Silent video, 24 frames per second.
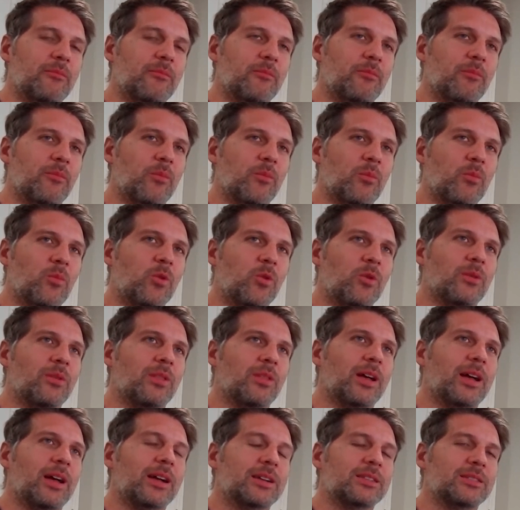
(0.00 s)
more
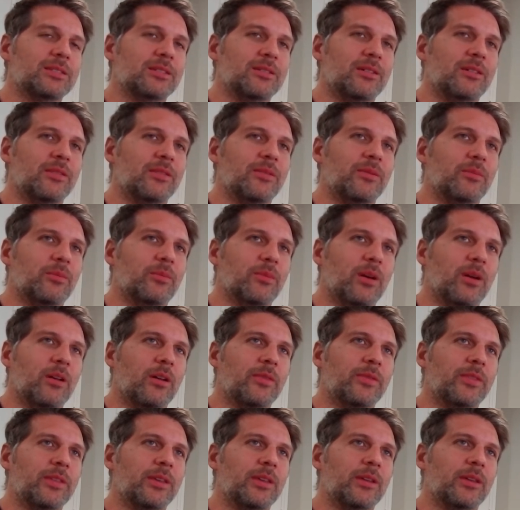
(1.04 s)
lax on
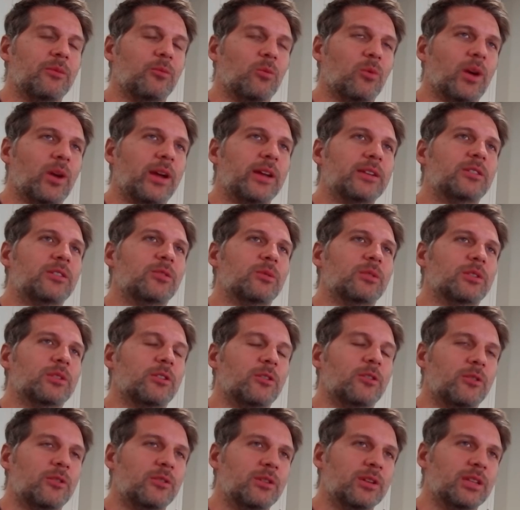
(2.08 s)
the right to
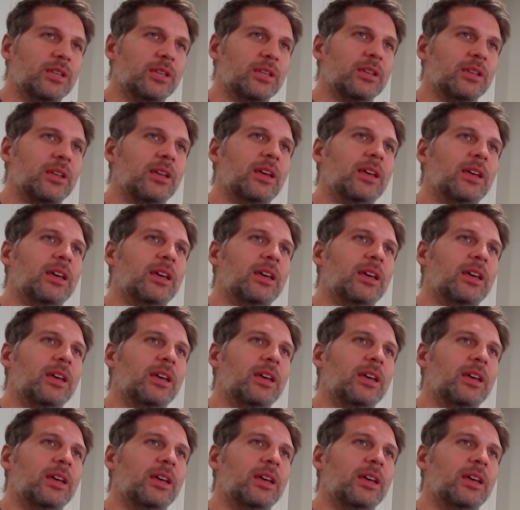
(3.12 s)
attorney